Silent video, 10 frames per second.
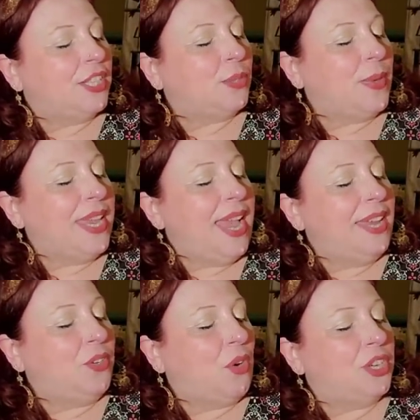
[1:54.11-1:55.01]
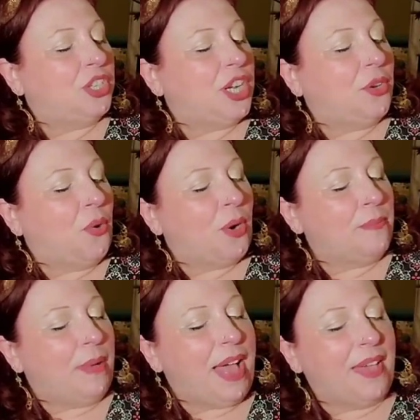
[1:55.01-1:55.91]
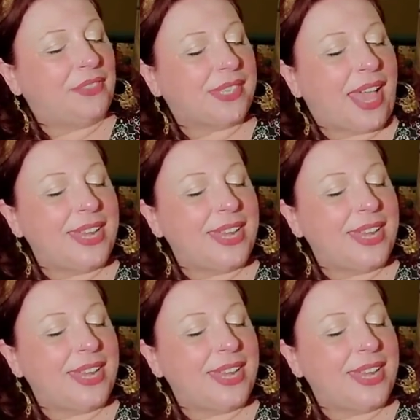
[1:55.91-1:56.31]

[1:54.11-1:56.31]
sweet and crunchy corn puffs.